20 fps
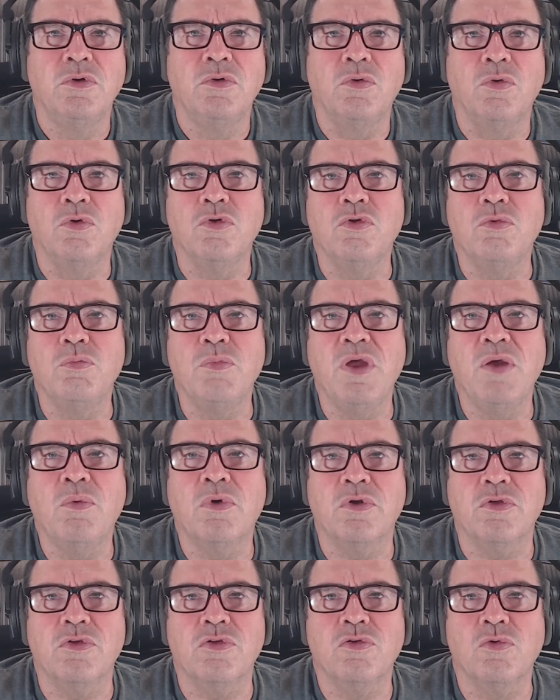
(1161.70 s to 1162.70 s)
or you may
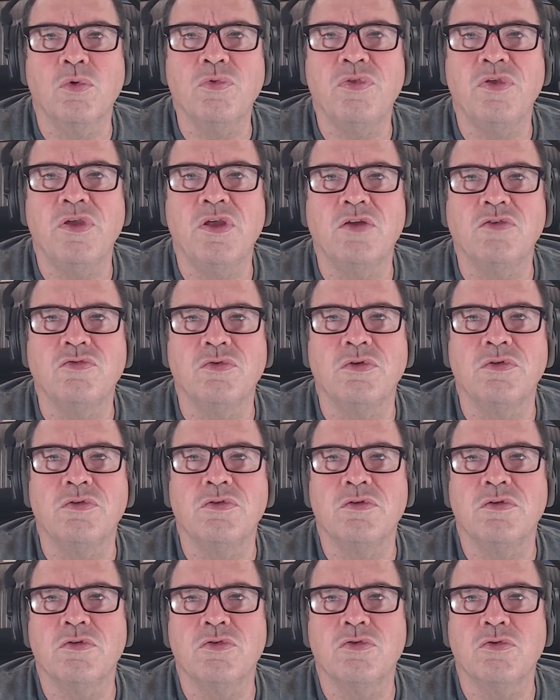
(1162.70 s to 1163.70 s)
want to sort the
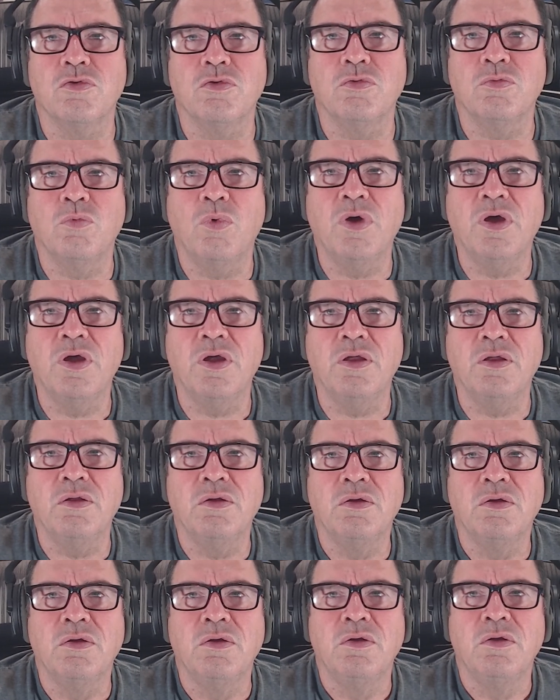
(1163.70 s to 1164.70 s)
entries in a certain way.
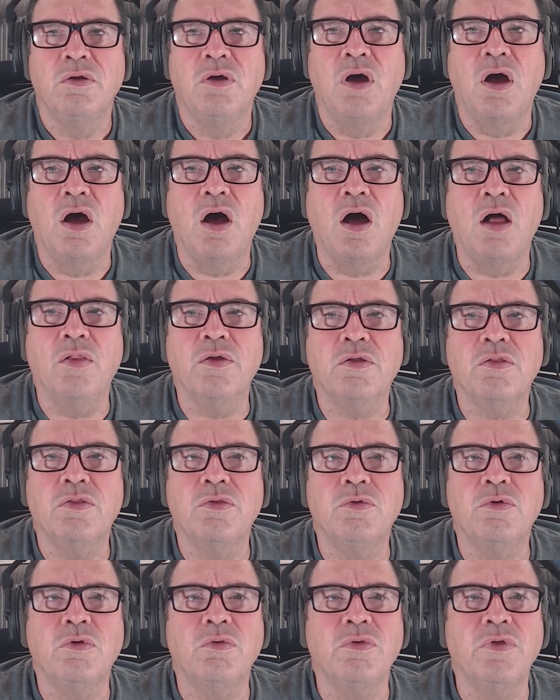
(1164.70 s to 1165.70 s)
I'll
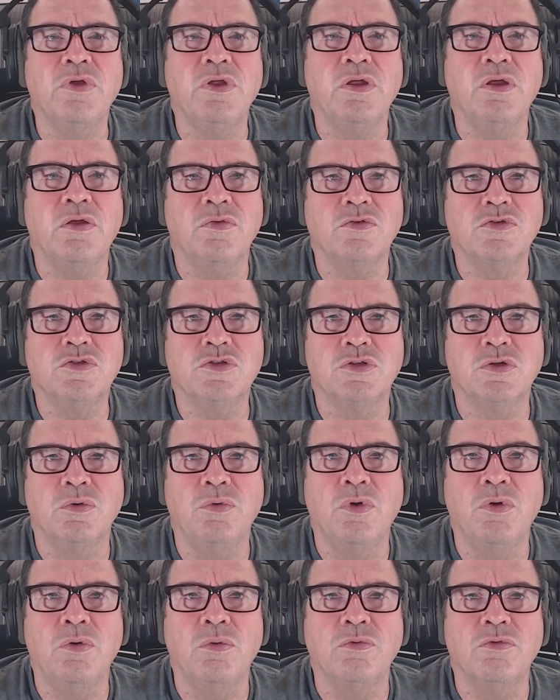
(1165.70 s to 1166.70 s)
include a link in the
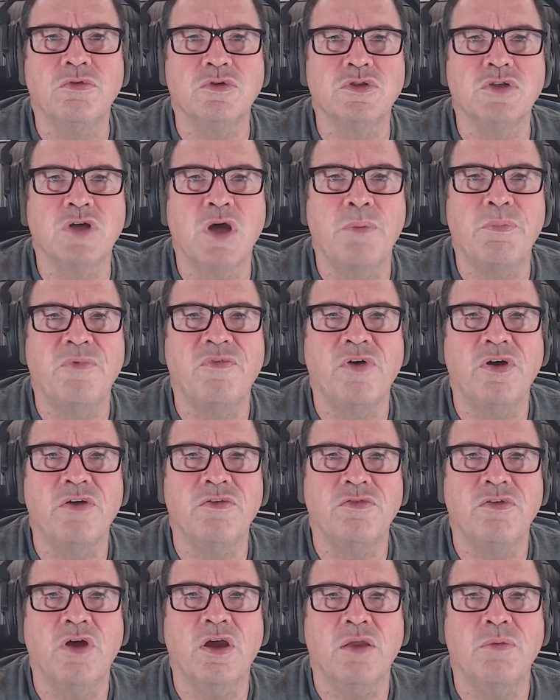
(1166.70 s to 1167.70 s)
show notes to
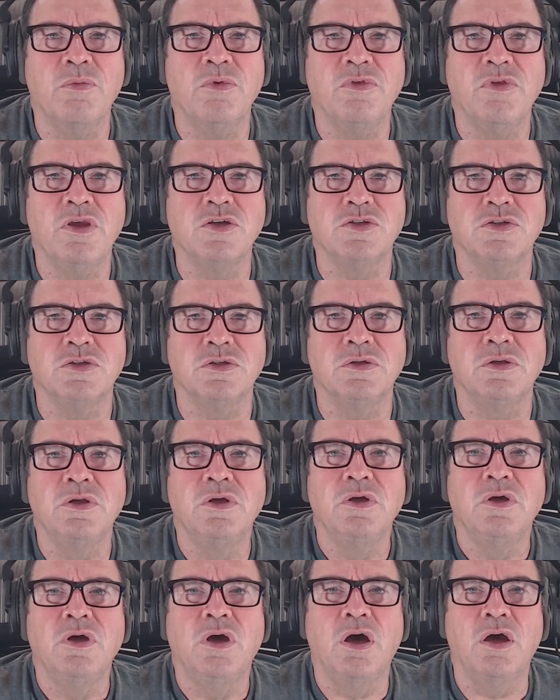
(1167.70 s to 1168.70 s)
Shopify's documentation
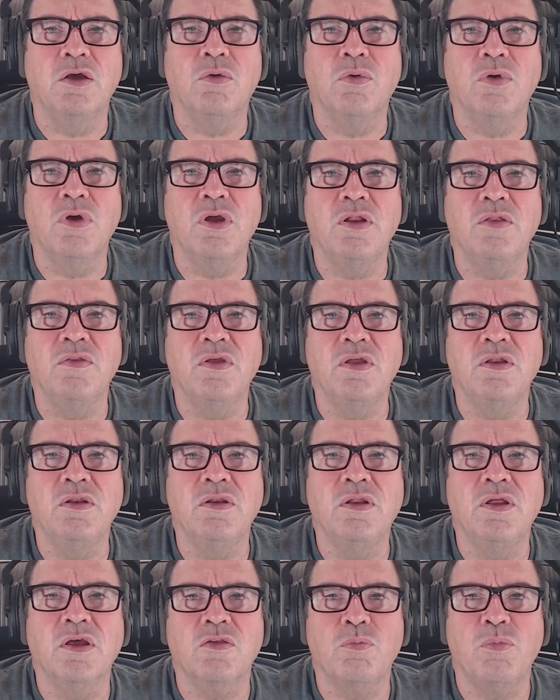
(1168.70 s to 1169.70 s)
on creating the
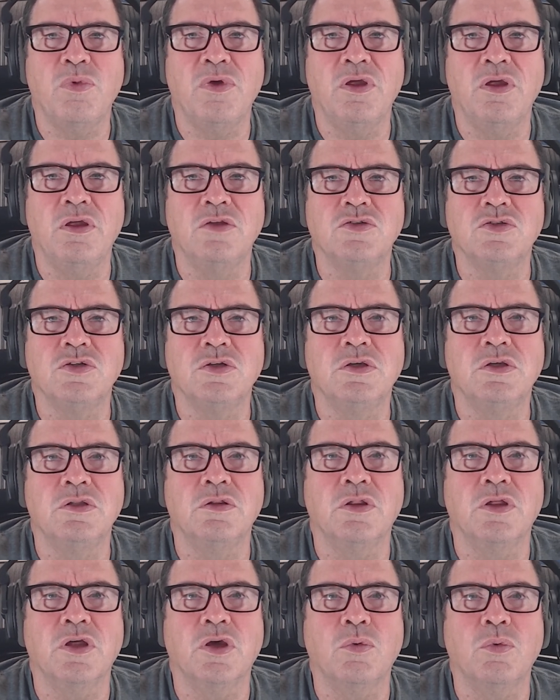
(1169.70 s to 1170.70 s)
index page
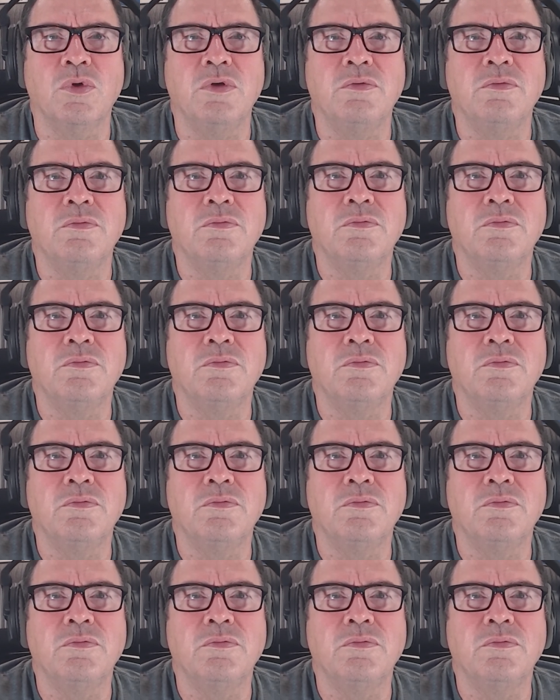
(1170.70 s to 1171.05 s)
in Liquid.